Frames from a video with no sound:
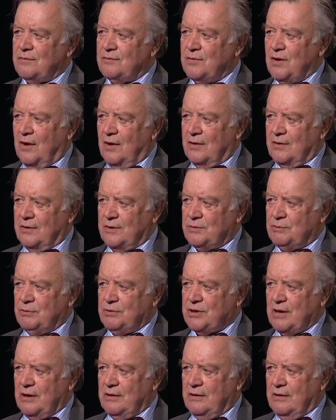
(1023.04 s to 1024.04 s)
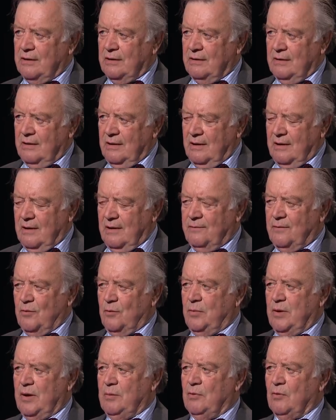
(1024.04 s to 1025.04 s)
of dollars, which only a few
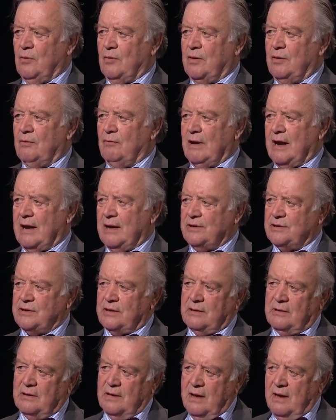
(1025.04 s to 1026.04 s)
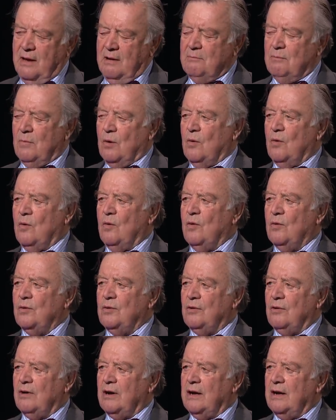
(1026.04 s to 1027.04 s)
people can raise in more
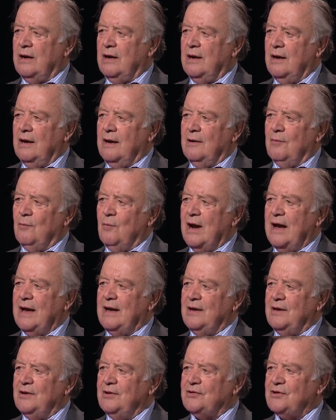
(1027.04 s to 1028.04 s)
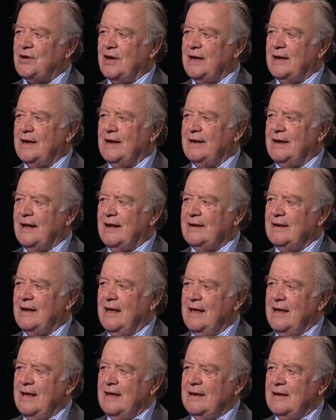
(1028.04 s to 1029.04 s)
ordinary ways. And, and, and
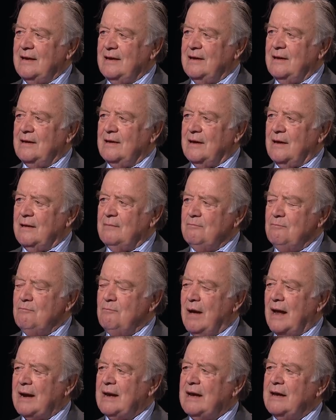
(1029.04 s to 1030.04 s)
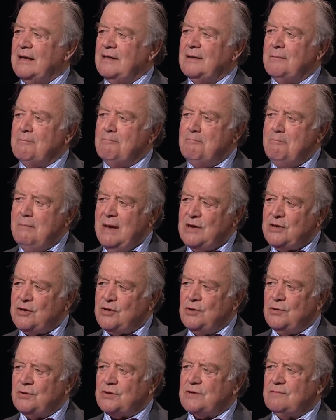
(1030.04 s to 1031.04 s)
it, uh, money and the
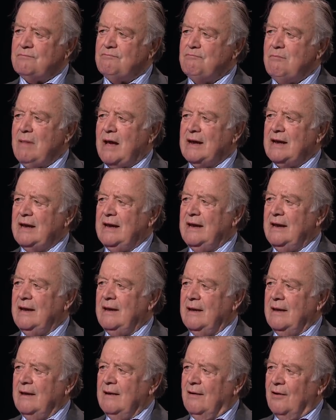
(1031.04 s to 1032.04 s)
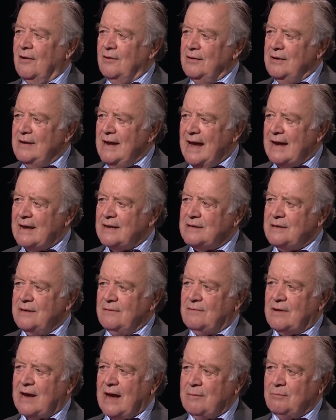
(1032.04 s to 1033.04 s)
misuse of money on
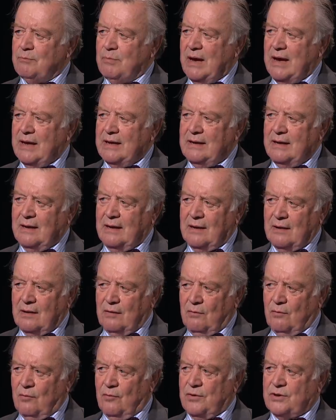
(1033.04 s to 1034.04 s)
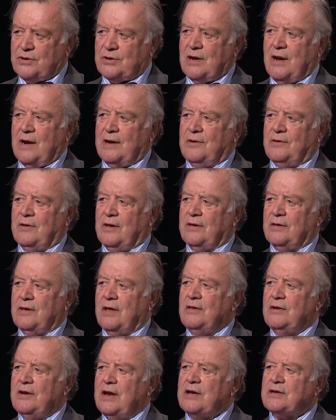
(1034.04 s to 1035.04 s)
negative campaigning, all this kind of thing,
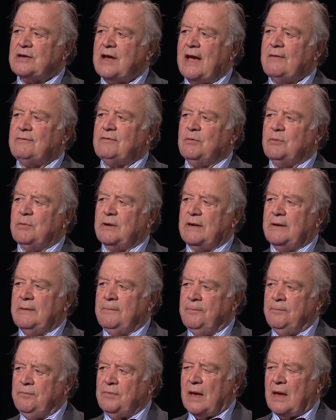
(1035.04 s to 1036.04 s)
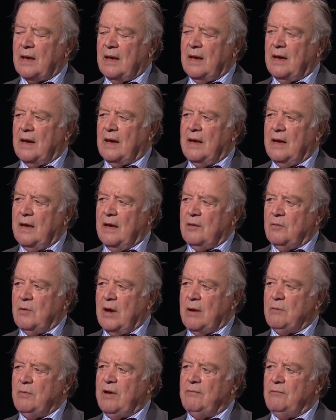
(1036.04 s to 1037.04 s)
there does have to be. Uh,
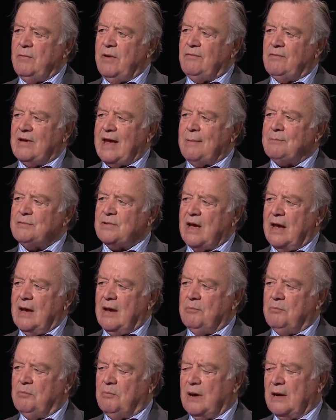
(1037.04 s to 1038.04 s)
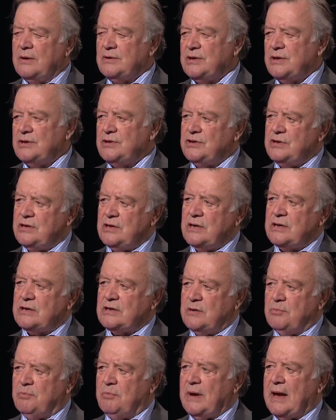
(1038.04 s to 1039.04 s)
We, we've kept our process
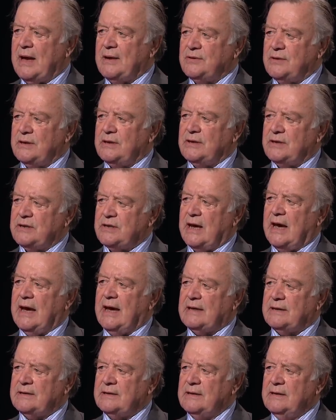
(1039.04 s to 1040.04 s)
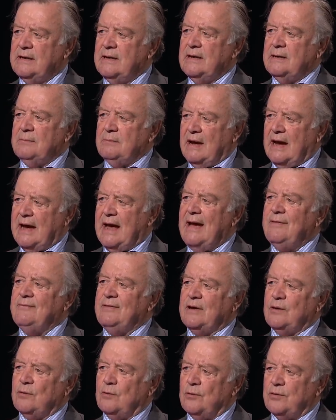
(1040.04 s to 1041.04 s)
just about intact by
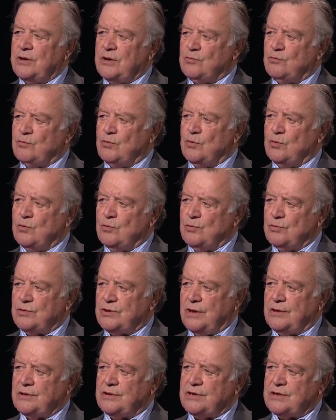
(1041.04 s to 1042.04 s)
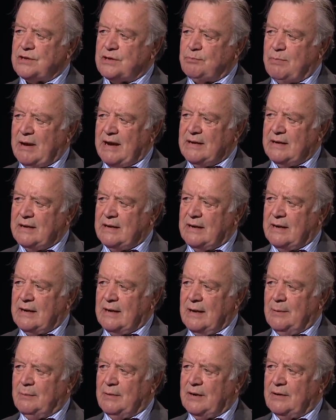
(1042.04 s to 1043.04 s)
having all these rules on spending
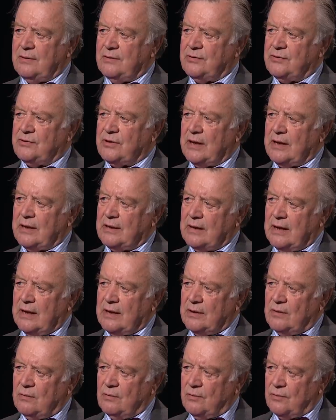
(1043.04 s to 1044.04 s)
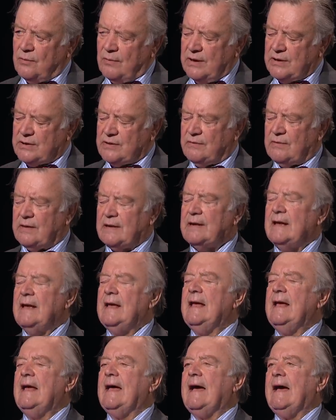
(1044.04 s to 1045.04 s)
limits and, and all the rest of it.
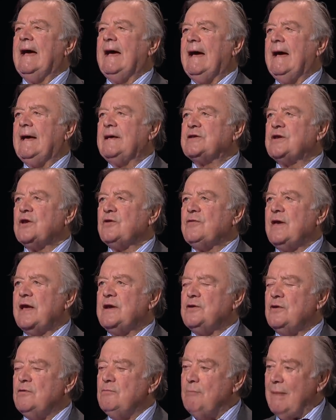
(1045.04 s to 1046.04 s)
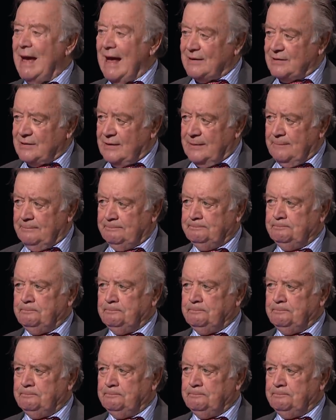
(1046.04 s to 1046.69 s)
Uh, so they do matter.